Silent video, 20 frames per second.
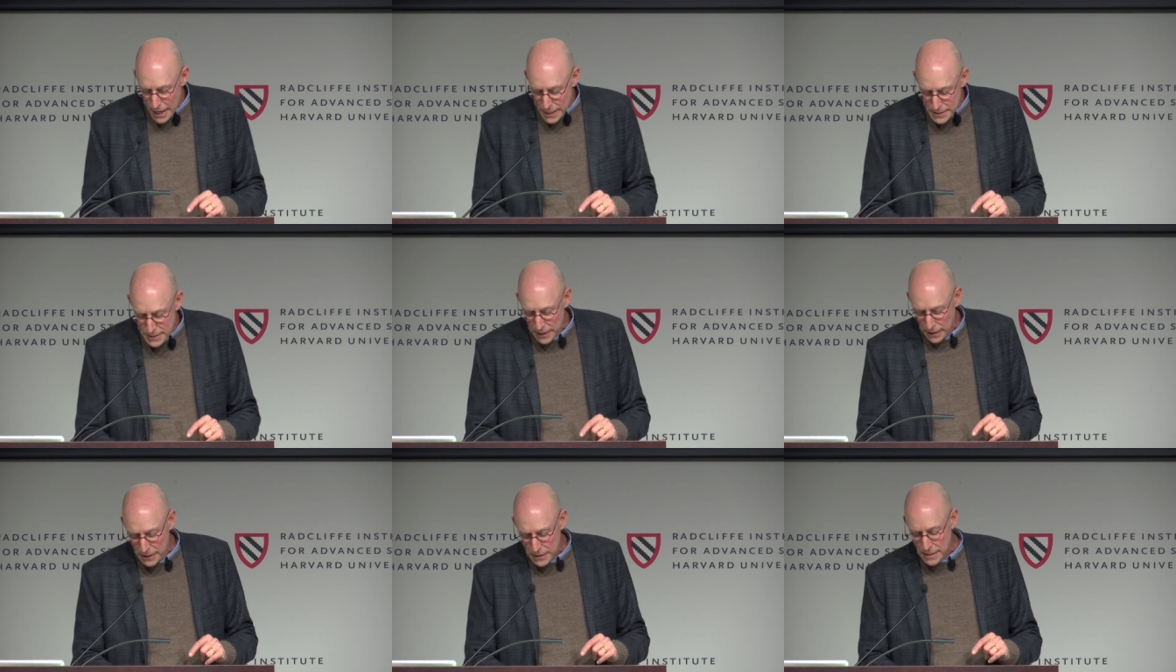
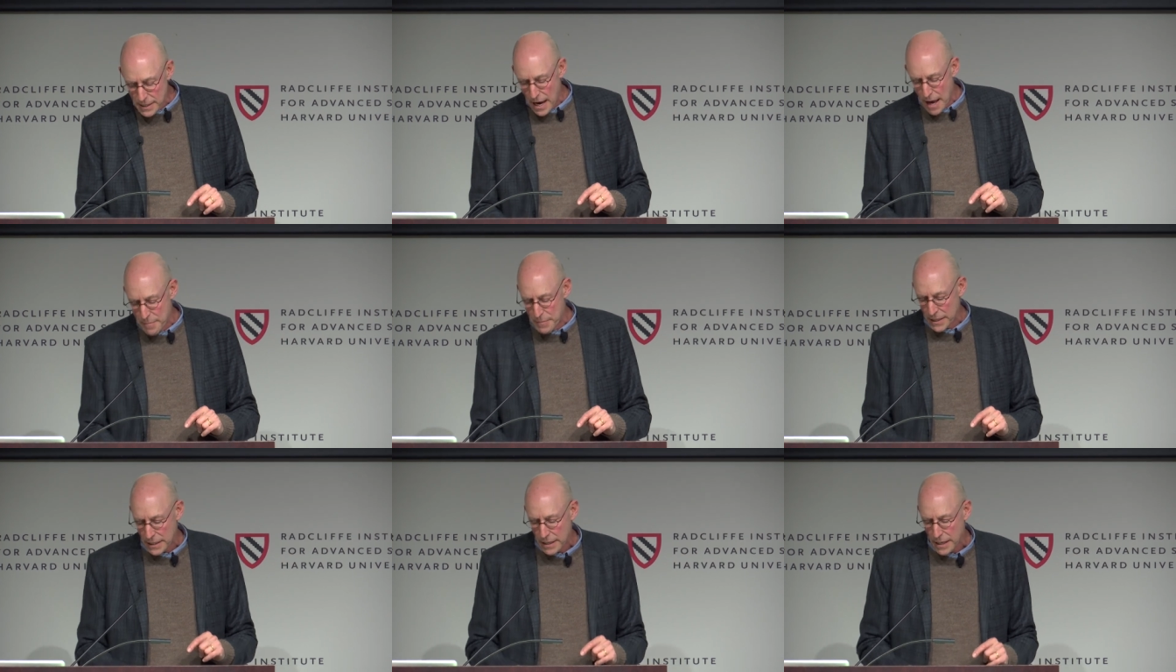
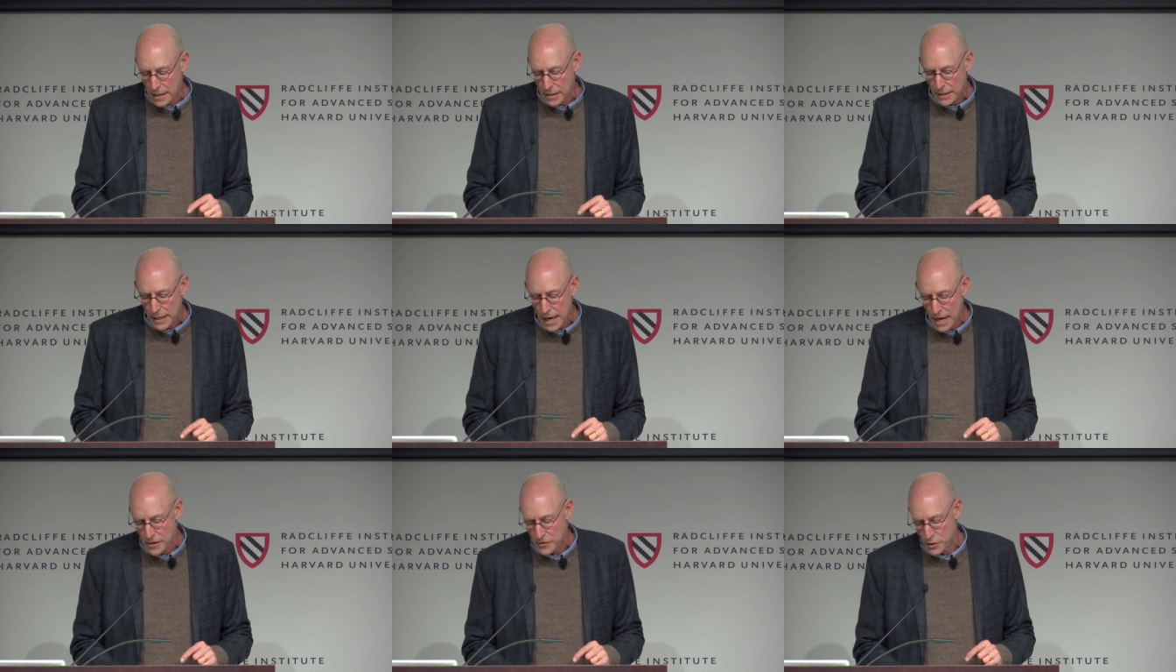Psilocybin can
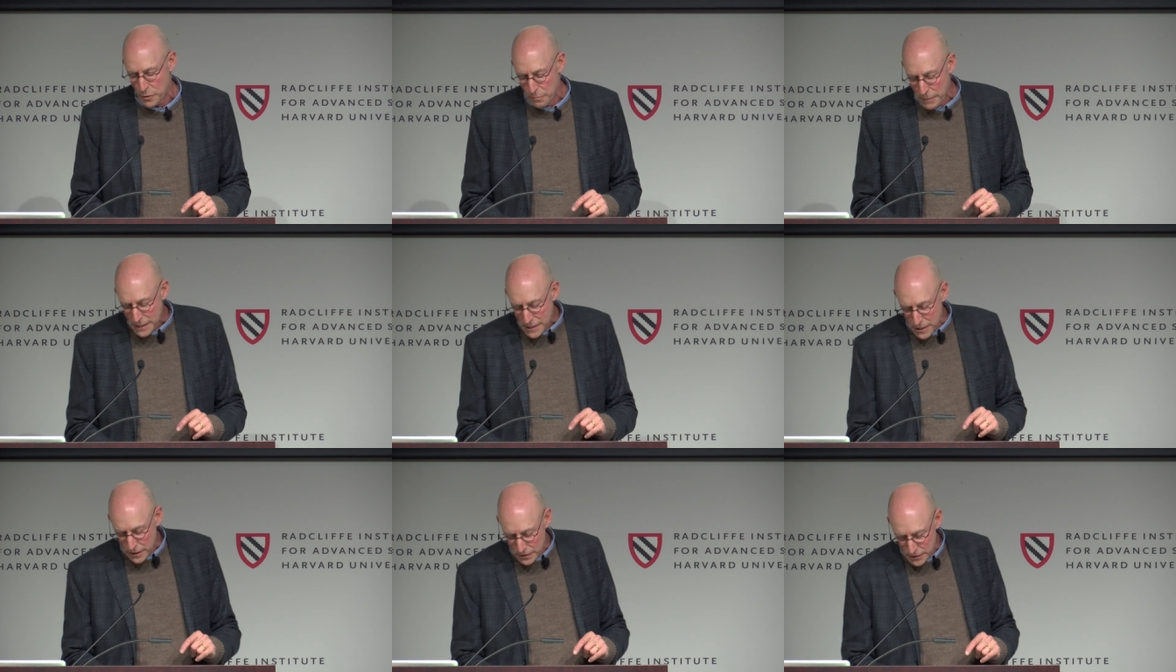occasion
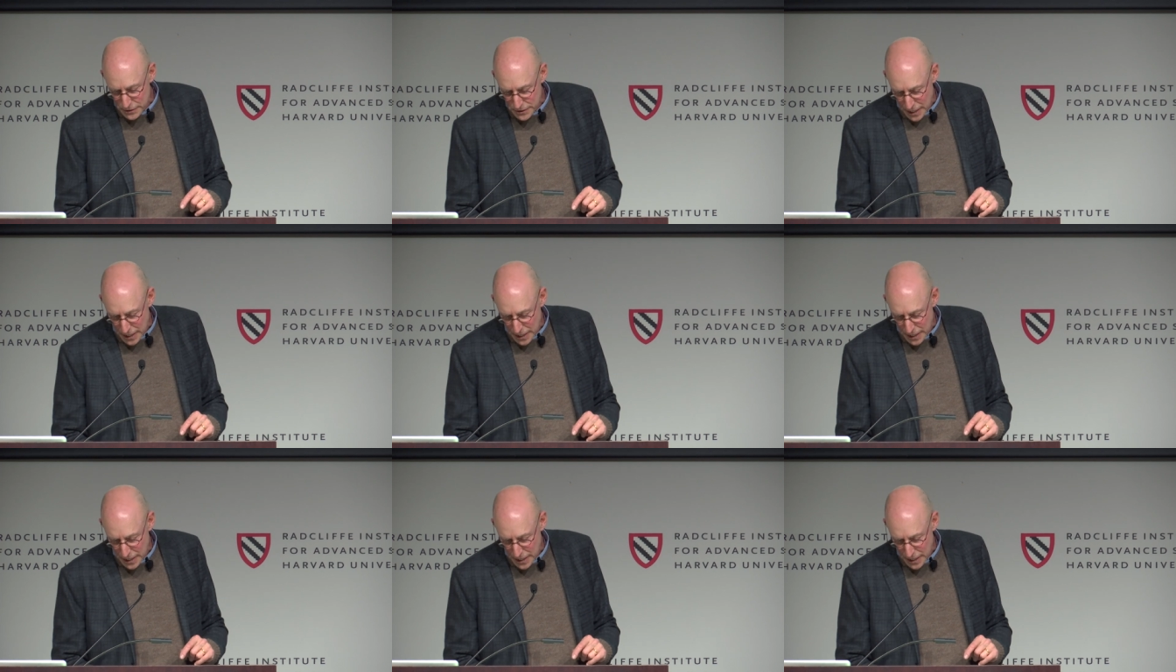mystical